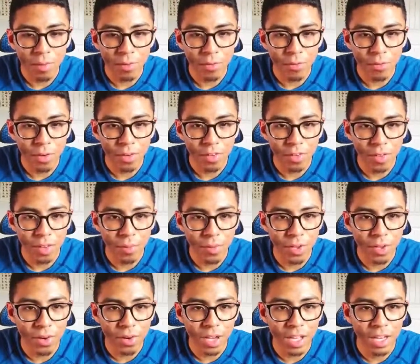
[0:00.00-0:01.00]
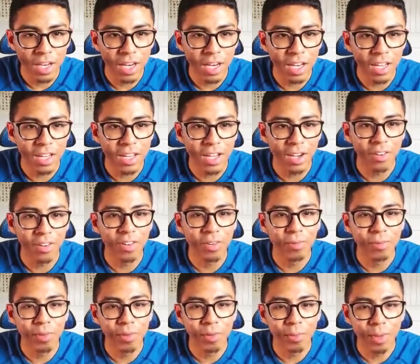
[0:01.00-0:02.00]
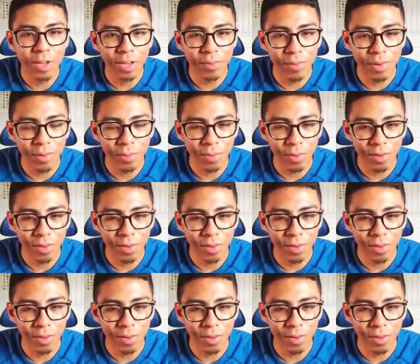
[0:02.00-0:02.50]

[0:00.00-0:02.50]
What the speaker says: but first let me go ahead and encounter the Blue Pikmin